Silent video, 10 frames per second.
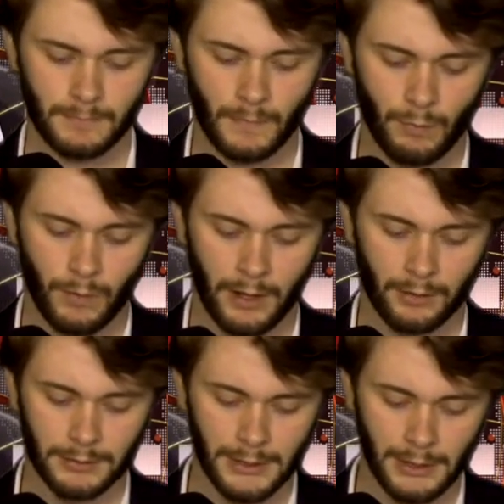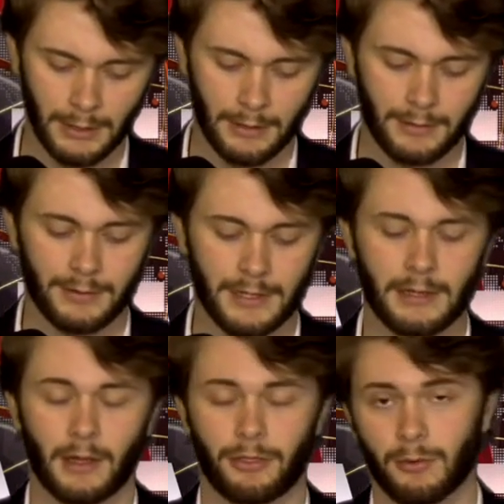Well,
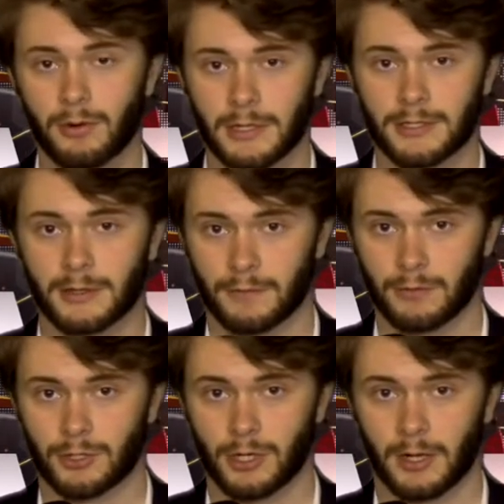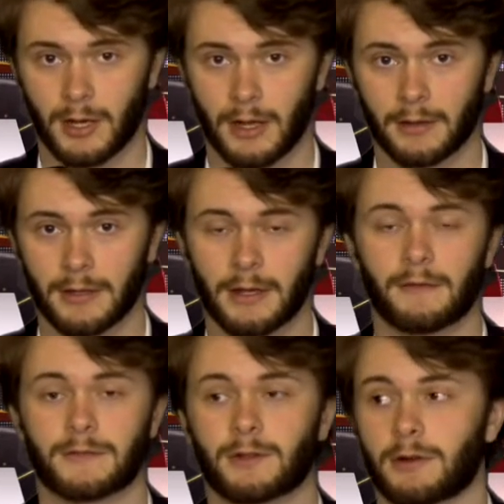the authorities of Kushan Island
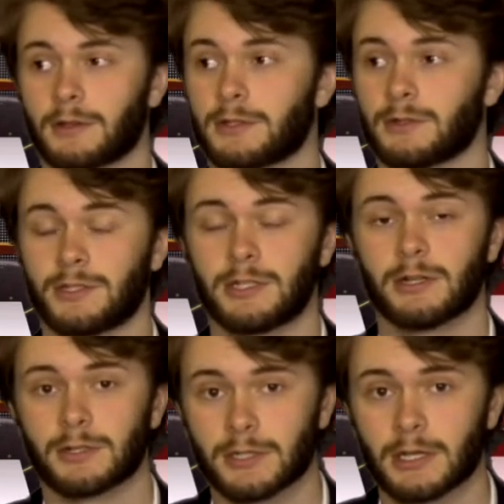have started to seriously